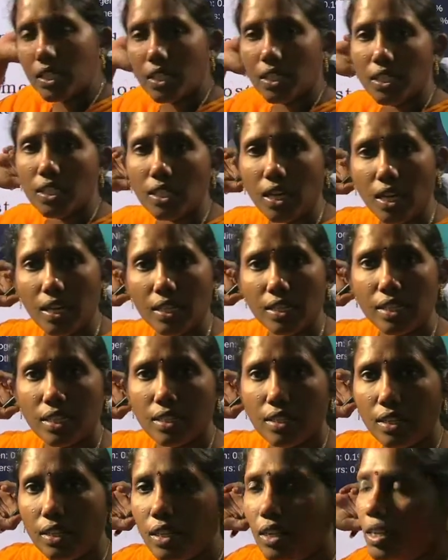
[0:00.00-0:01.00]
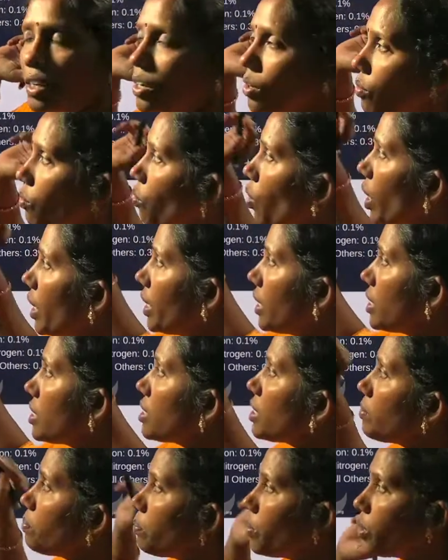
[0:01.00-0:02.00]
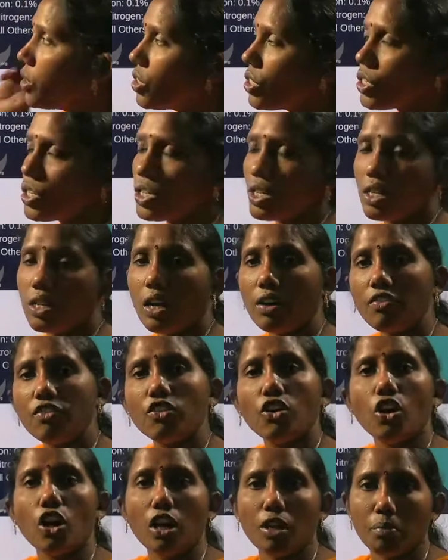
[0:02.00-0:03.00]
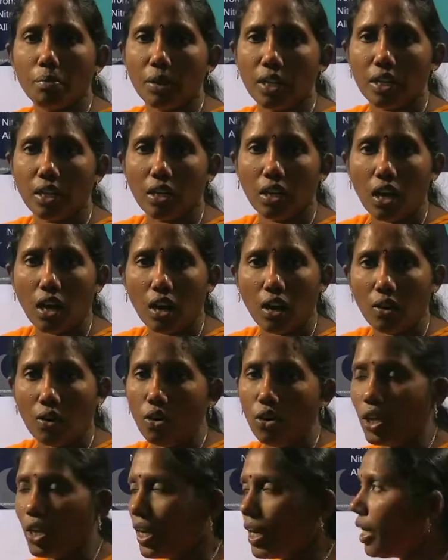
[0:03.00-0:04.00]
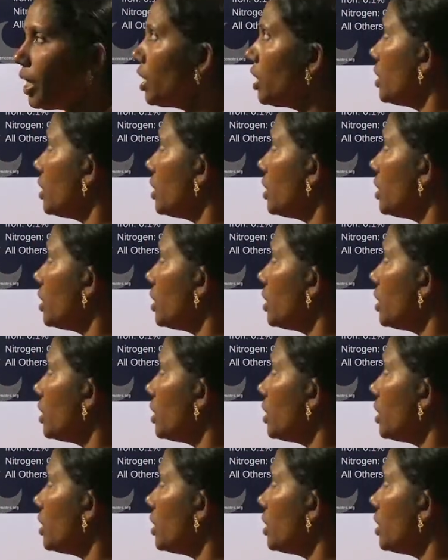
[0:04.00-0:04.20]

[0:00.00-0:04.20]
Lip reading: is considered, what is the position of carbon? Okay,